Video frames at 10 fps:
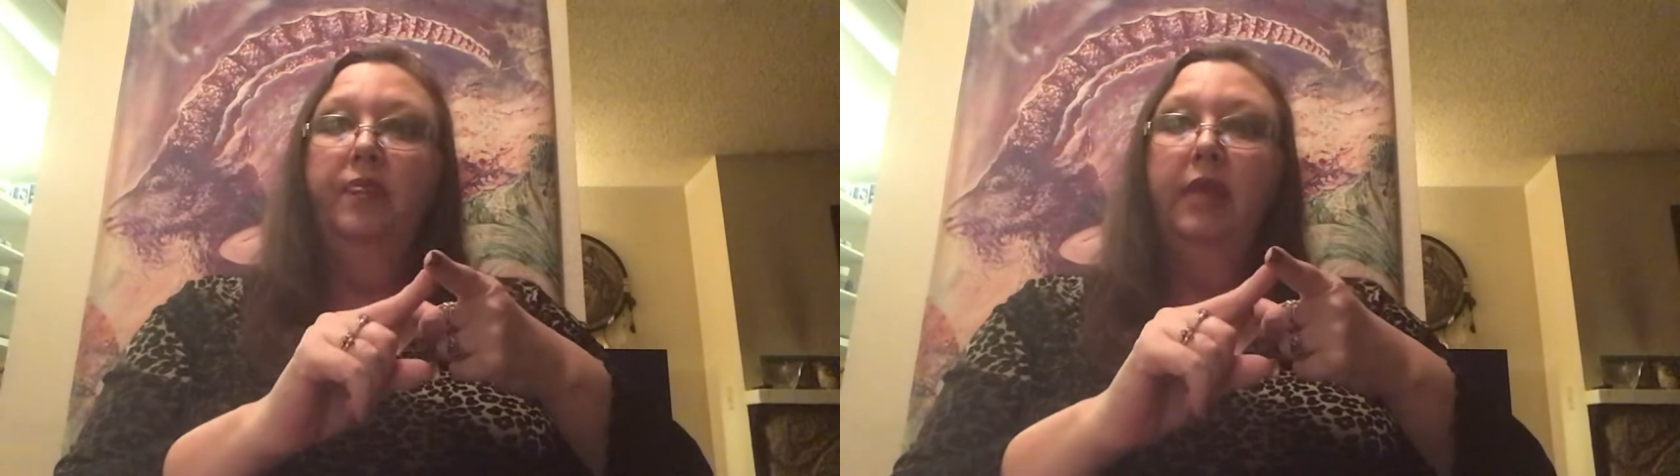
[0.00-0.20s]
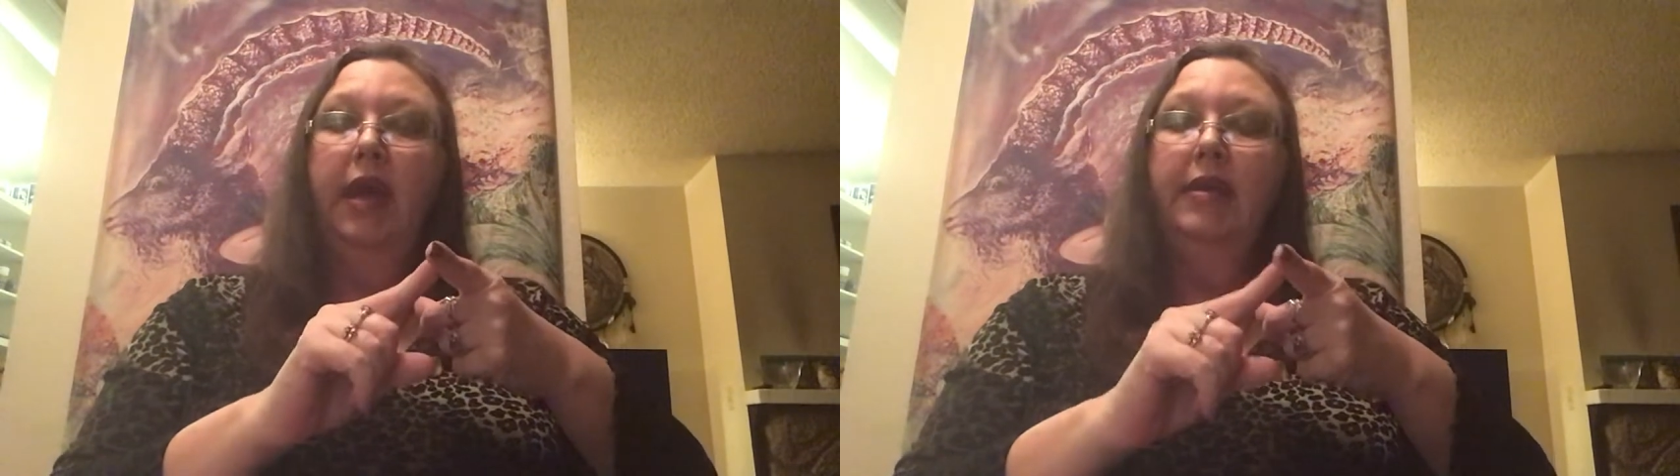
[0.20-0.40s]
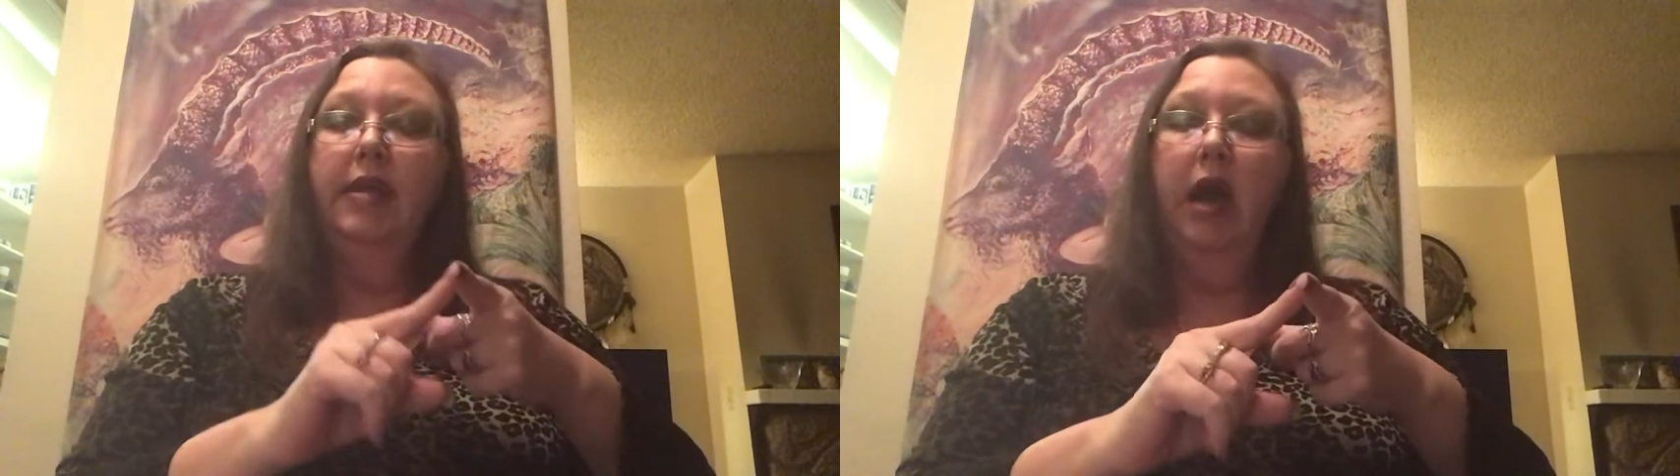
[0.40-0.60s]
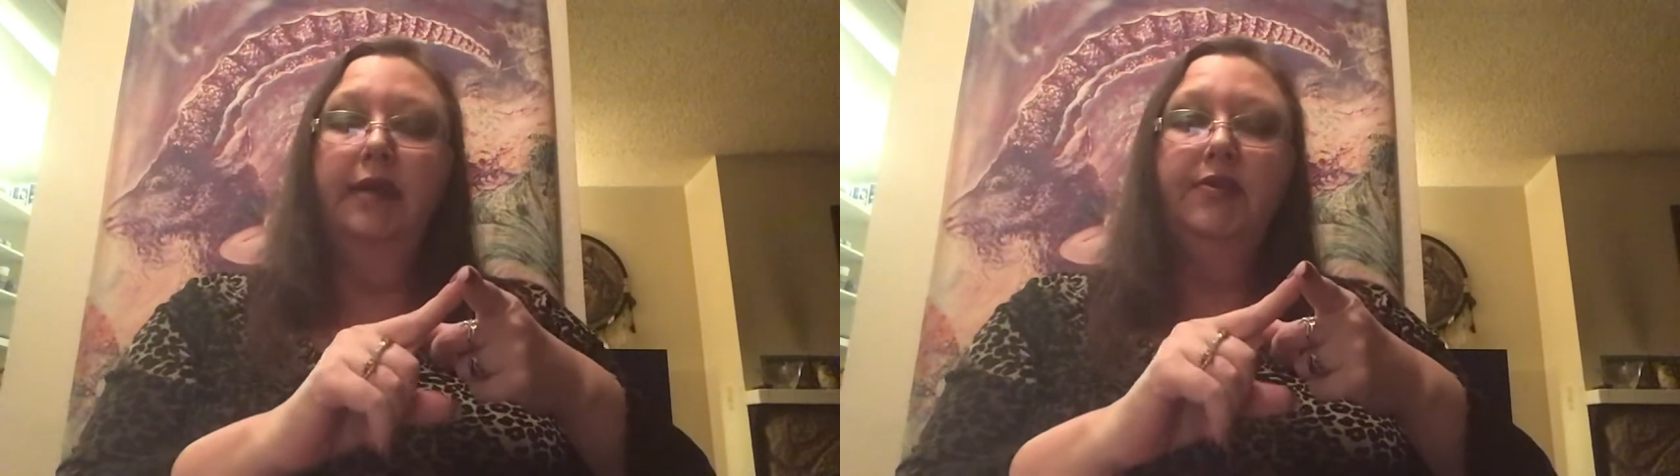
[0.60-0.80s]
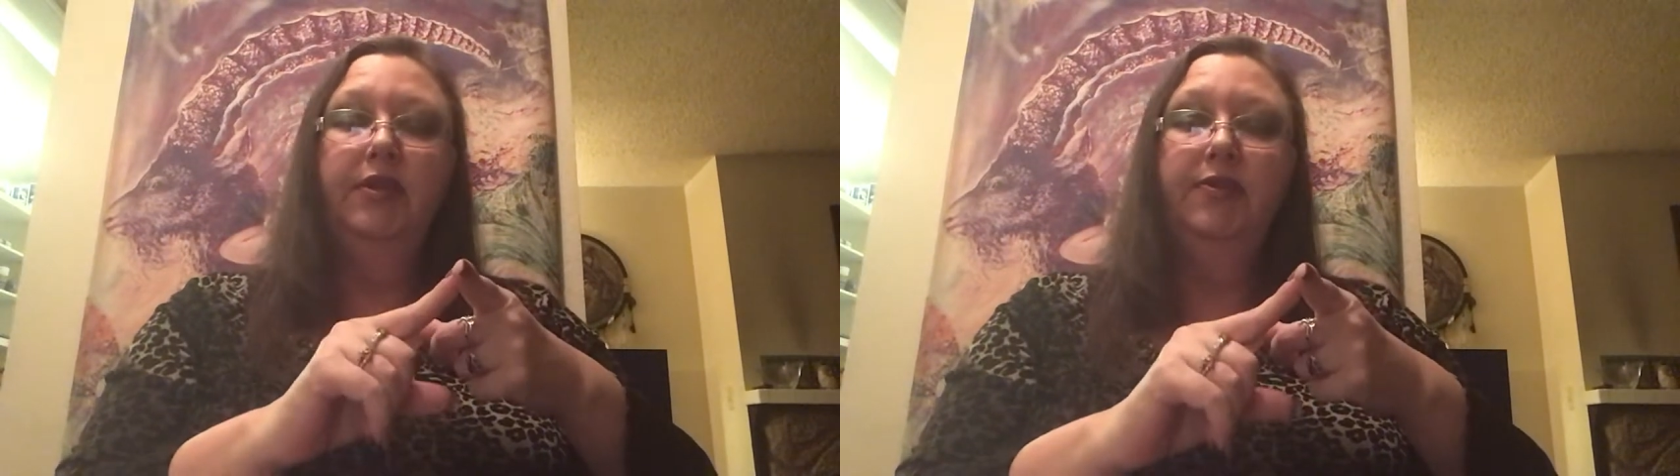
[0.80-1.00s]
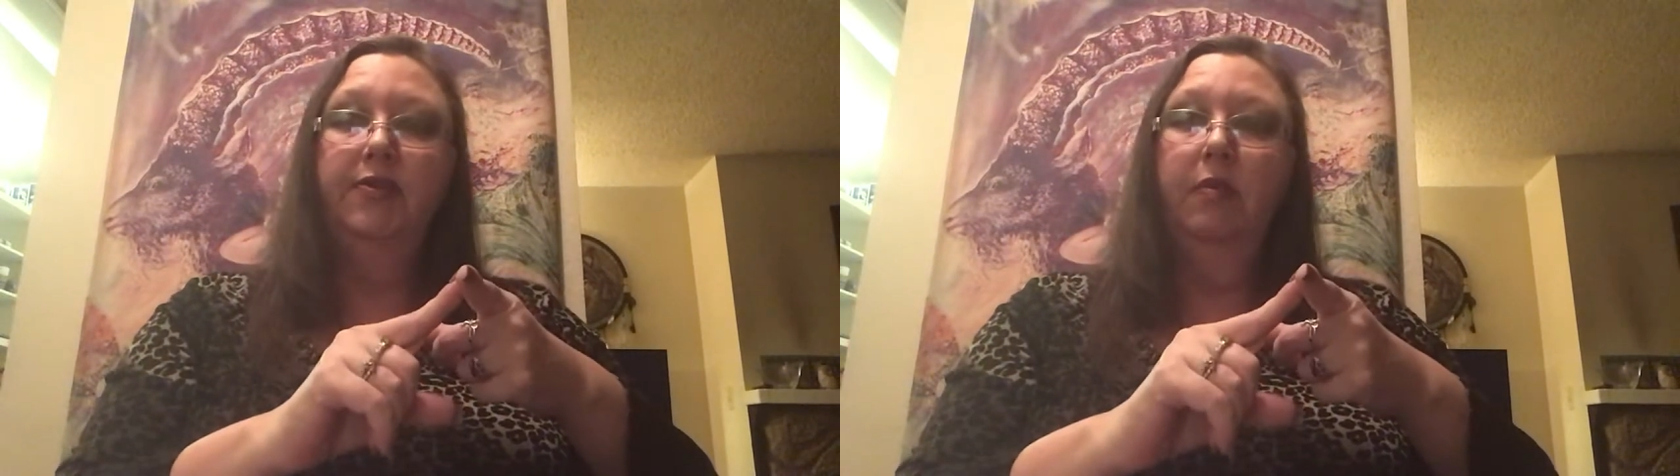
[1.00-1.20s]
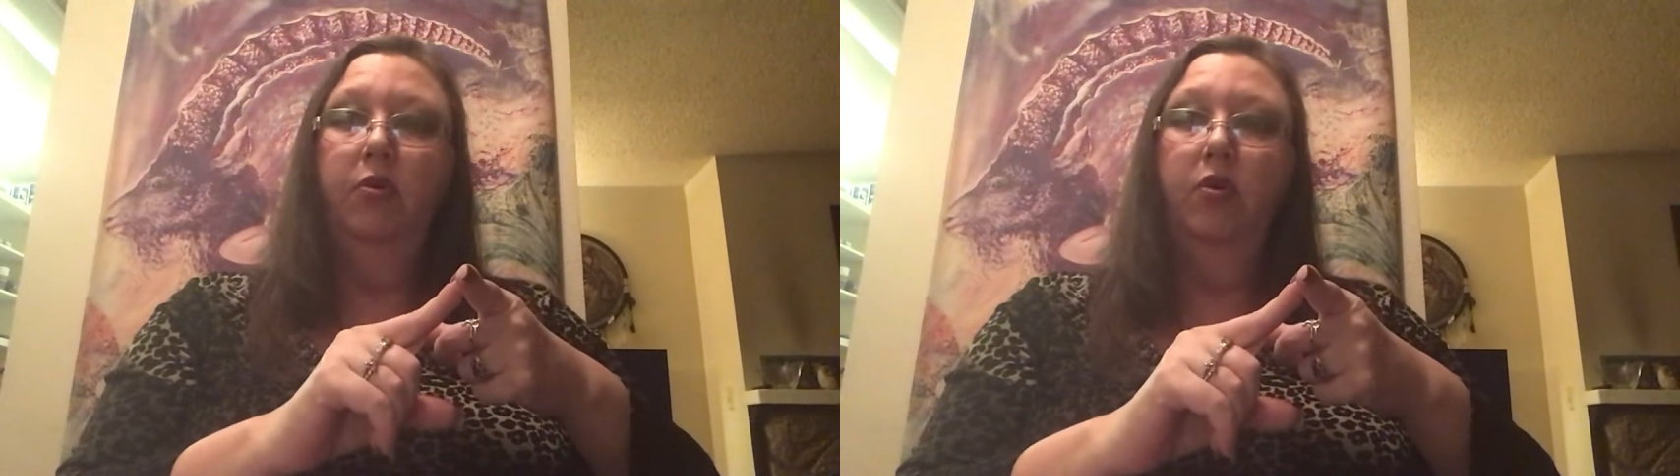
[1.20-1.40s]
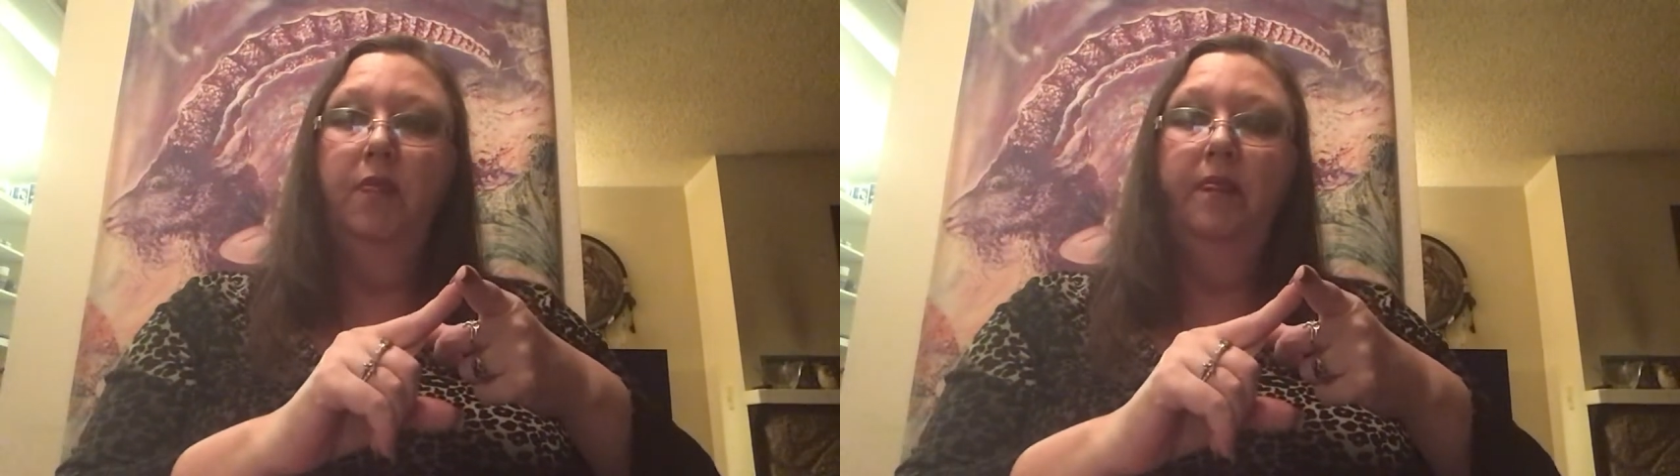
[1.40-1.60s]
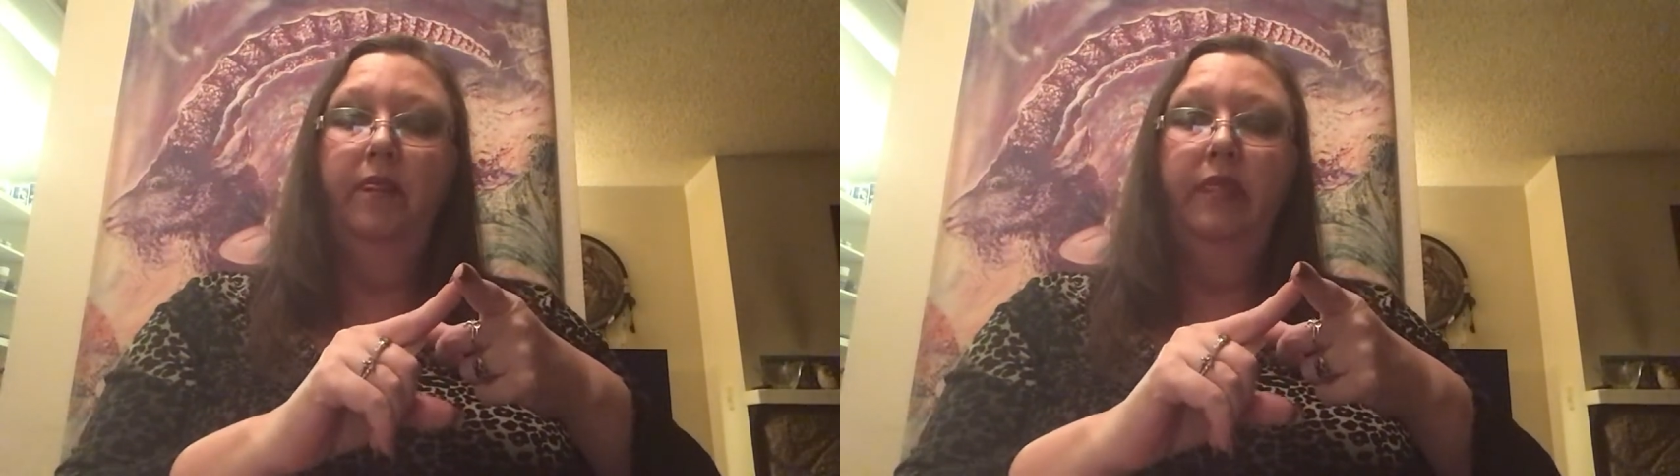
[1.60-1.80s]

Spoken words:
a Nazi symbol